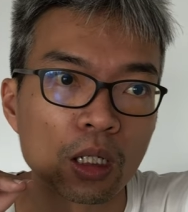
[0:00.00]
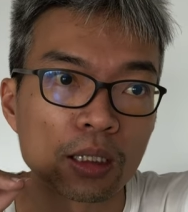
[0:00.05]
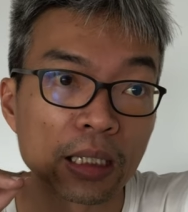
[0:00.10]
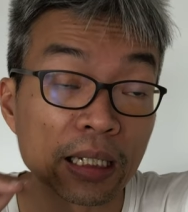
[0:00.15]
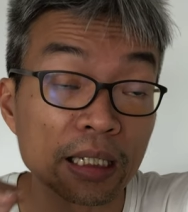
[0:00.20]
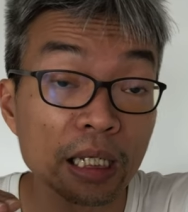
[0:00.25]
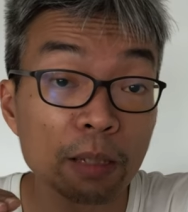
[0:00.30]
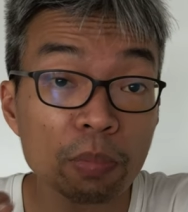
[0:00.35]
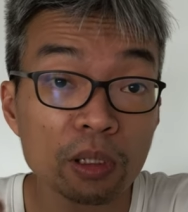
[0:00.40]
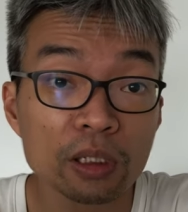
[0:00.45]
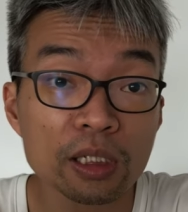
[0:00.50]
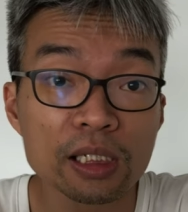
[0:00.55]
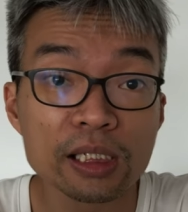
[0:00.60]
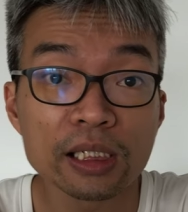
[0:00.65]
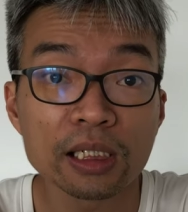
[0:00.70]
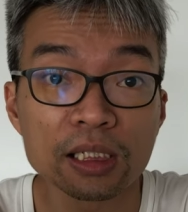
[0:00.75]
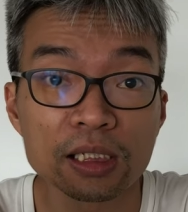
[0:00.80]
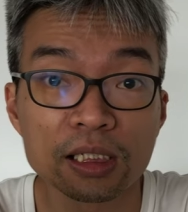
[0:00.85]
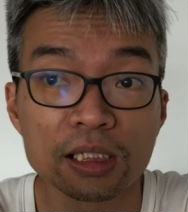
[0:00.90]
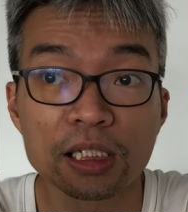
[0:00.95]
that Keppel
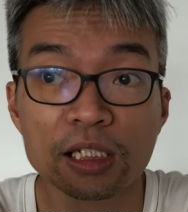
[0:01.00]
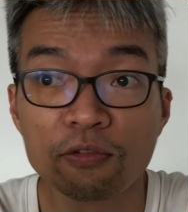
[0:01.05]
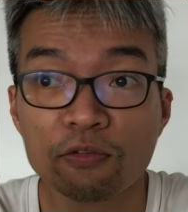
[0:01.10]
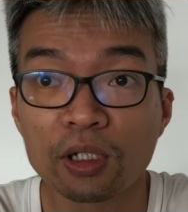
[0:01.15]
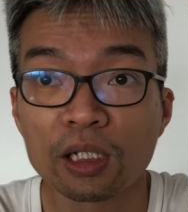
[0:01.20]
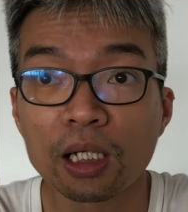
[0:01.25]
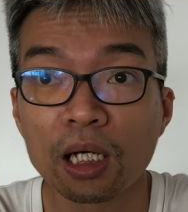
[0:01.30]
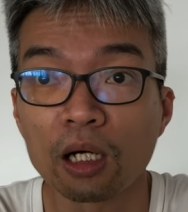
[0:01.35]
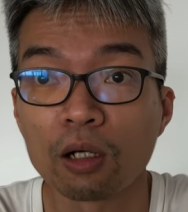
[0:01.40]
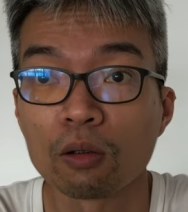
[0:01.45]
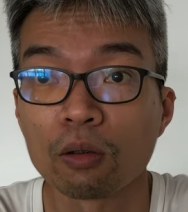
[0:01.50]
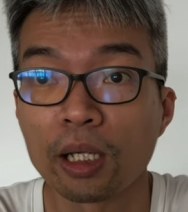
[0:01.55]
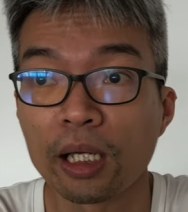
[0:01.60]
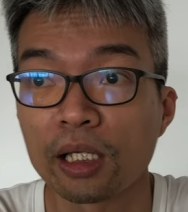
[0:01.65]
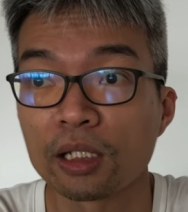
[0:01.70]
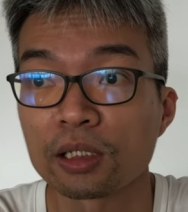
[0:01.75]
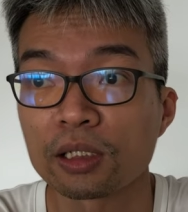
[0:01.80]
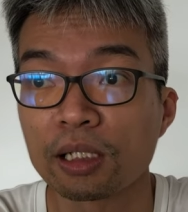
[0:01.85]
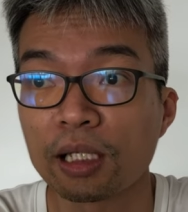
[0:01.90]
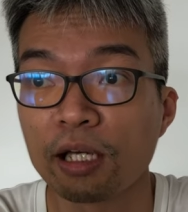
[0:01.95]
DC has given out
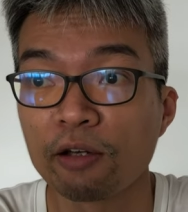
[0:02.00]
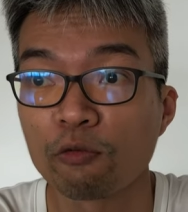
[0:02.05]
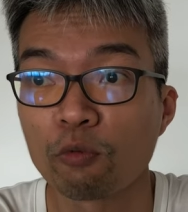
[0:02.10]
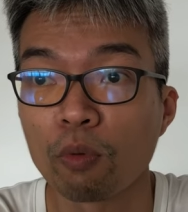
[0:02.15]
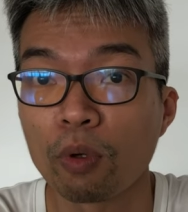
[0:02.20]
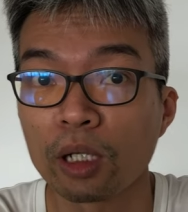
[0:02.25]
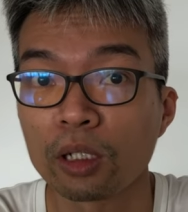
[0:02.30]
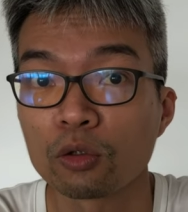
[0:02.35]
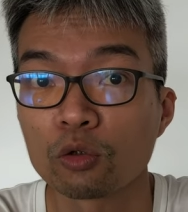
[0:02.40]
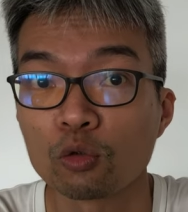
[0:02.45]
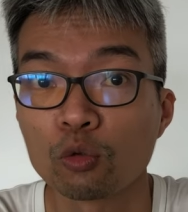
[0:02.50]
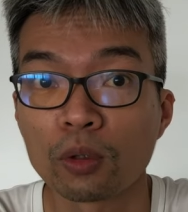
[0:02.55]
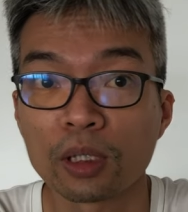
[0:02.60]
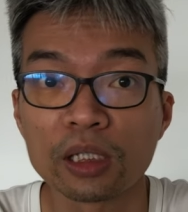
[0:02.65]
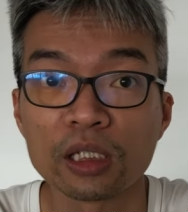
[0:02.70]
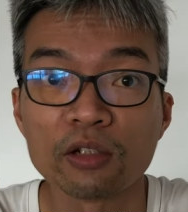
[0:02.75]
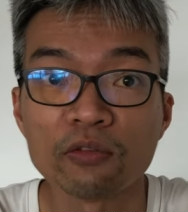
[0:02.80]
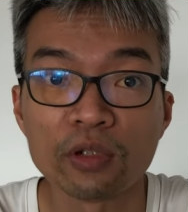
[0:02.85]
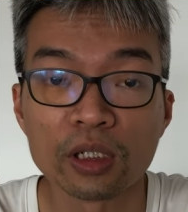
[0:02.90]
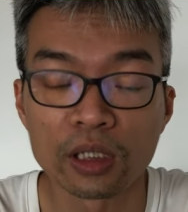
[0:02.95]
as
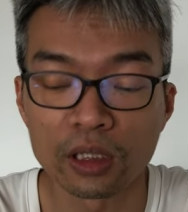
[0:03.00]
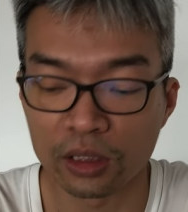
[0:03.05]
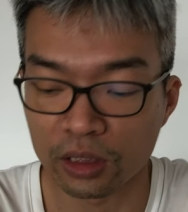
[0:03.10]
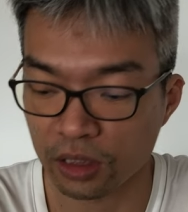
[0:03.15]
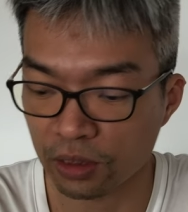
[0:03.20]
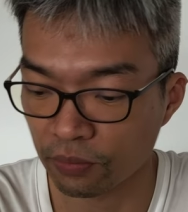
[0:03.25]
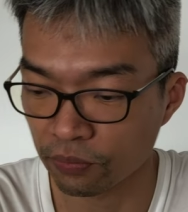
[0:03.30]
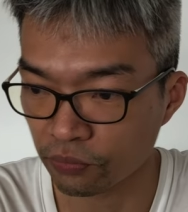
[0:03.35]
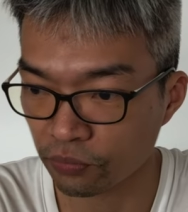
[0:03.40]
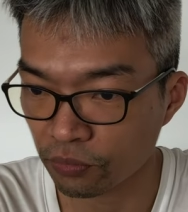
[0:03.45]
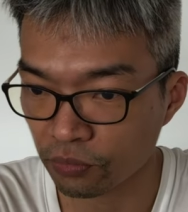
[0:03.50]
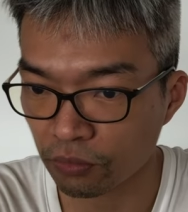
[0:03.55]
FY21 dividends,